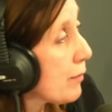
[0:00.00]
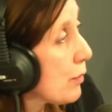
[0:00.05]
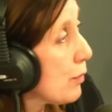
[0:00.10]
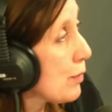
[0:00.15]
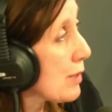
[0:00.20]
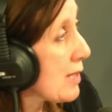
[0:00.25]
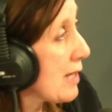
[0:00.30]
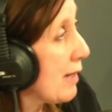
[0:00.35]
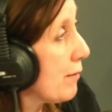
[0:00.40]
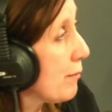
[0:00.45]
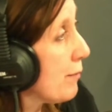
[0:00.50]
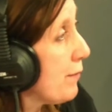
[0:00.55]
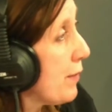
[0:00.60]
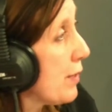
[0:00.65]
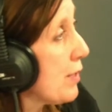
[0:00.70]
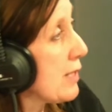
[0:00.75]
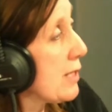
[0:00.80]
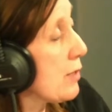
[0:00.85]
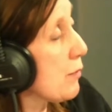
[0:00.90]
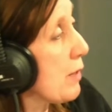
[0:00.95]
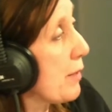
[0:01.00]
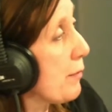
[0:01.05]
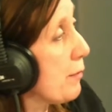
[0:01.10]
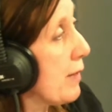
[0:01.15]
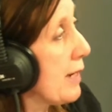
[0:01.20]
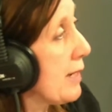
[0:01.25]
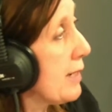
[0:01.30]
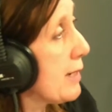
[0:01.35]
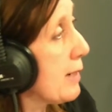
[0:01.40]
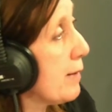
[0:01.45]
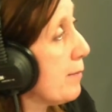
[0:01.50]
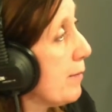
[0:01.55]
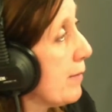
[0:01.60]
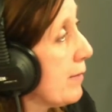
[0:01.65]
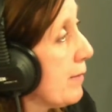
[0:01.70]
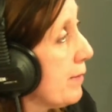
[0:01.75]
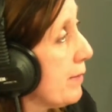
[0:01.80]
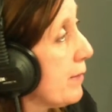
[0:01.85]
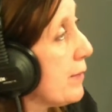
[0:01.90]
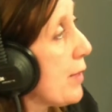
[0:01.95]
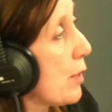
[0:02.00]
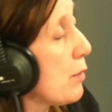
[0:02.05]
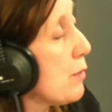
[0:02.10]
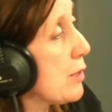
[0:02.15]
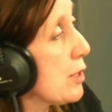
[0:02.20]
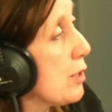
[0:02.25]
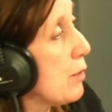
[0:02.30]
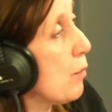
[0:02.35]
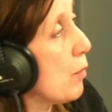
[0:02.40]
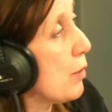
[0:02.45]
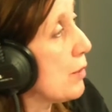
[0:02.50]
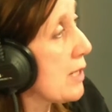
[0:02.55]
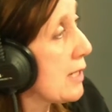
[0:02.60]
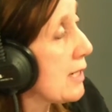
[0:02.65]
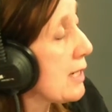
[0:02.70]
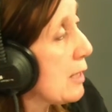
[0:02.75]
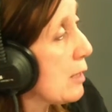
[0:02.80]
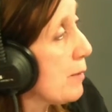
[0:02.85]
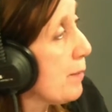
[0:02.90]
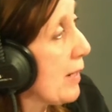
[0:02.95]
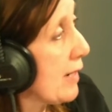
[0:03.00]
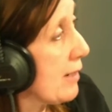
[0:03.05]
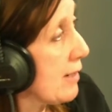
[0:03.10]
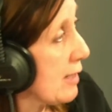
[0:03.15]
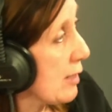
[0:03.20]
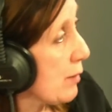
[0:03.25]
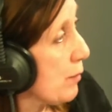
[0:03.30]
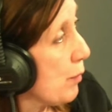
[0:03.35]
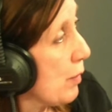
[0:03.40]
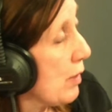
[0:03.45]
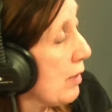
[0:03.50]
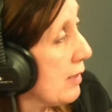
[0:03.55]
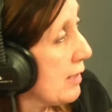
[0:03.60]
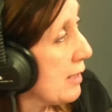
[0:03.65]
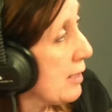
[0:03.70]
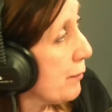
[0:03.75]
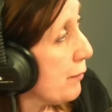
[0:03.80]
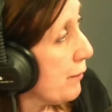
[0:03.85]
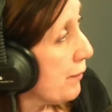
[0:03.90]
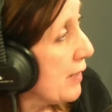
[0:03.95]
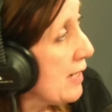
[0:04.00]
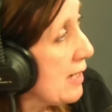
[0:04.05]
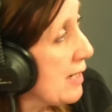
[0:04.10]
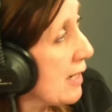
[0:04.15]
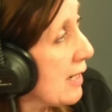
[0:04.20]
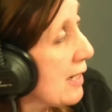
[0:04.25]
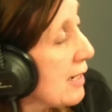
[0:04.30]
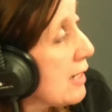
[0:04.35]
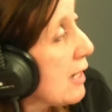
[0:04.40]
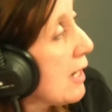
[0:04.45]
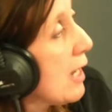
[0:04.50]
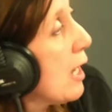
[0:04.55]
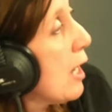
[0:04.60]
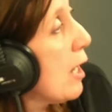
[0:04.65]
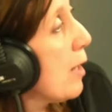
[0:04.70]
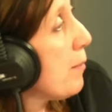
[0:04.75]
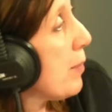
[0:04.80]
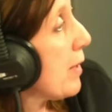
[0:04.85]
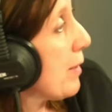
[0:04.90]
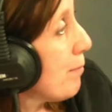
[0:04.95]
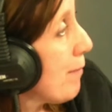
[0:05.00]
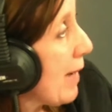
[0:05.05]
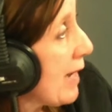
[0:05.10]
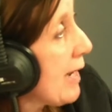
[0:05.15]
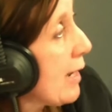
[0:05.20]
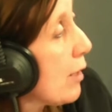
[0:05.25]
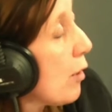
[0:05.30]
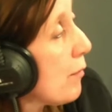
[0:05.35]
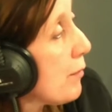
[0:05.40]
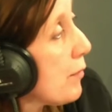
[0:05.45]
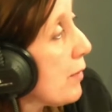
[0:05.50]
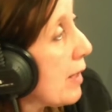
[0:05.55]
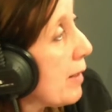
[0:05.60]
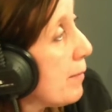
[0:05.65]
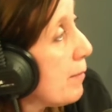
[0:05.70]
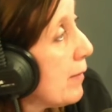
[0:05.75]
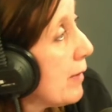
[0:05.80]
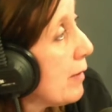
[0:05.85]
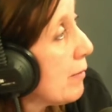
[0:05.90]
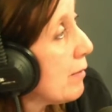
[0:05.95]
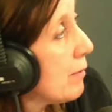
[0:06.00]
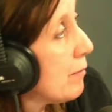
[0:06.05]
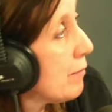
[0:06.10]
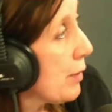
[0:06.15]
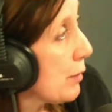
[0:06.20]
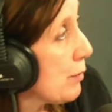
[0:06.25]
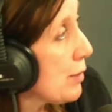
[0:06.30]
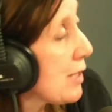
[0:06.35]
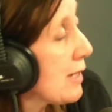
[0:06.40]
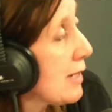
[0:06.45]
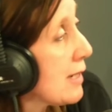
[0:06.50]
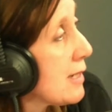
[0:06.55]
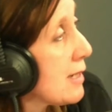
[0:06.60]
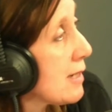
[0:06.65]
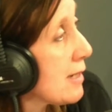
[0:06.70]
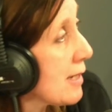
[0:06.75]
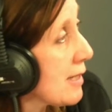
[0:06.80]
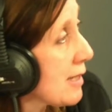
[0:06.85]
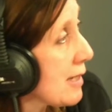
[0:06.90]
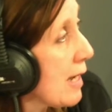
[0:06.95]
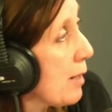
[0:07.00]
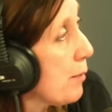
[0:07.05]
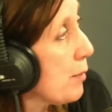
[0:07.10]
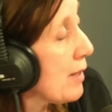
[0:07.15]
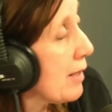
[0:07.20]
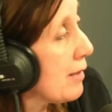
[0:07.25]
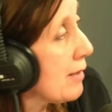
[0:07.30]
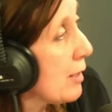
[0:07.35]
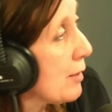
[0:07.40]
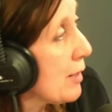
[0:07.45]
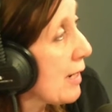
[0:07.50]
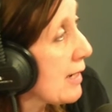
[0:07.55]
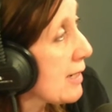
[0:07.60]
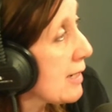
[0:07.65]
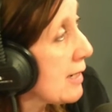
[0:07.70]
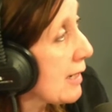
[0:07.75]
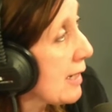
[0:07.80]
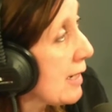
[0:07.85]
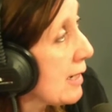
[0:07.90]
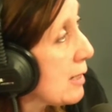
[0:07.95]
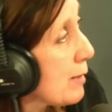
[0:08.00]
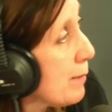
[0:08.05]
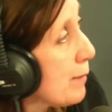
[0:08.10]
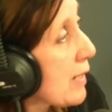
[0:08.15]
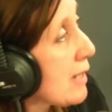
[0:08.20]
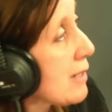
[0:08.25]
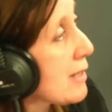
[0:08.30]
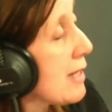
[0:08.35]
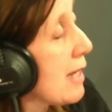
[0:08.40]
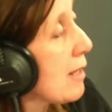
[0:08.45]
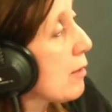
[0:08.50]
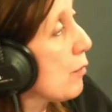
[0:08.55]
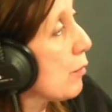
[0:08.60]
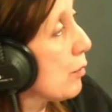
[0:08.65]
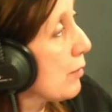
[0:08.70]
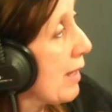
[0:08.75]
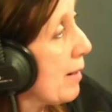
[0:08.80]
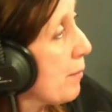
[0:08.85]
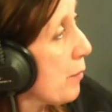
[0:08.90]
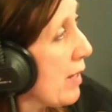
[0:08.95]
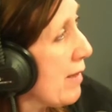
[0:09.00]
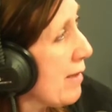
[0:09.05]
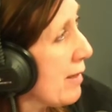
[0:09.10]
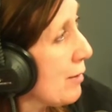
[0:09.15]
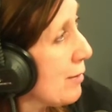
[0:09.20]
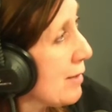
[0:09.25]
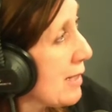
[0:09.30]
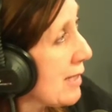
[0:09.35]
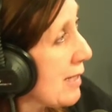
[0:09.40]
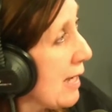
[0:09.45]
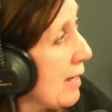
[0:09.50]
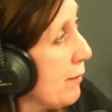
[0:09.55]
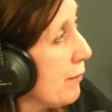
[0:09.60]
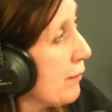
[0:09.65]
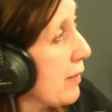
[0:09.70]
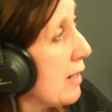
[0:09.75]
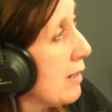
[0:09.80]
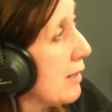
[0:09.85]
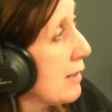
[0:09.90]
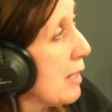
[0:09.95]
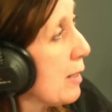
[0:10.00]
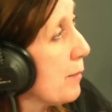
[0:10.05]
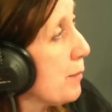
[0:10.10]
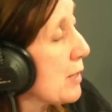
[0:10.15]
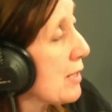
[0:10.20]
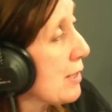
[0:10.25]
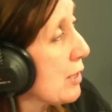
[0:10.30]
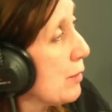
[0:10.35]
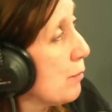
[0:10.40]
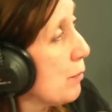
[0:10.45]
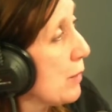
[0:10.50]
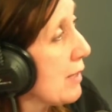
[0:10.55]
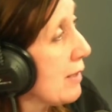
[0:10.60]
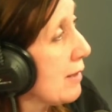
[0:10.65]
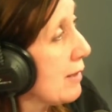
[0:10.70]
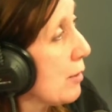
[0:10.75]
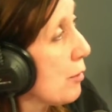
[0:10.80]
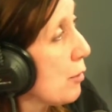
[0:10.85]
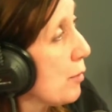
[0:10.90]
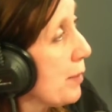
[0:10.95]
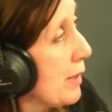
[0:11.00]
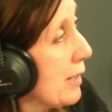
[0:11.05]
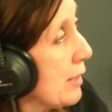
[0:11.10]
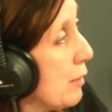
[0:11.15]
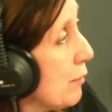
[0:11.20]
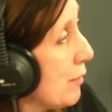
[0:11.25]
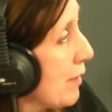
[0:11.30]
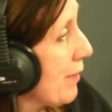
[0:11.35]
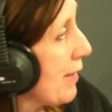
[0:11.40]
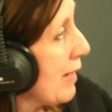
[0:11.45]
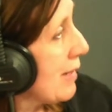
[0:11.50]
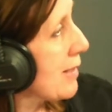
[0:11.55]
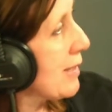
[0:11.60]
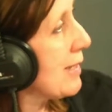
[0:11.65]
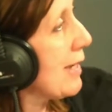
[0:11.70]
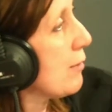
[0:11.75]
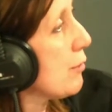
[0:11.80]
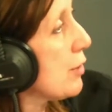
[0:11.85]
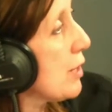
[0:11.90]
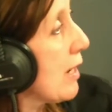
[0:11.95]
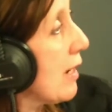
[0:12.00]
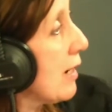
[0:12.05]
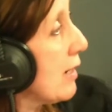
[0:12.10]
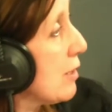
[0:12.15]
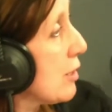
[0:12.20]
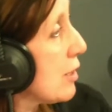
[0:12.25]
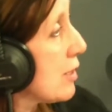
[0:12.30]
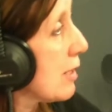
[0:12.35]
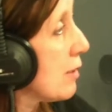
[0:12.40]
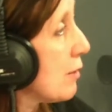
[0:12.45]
And of course, that first referendum, those who wanted independence were defeated, but many of them voted to stay within the United Kingdom because they thought that way they could safeguard their position within the European Union. That's now changed.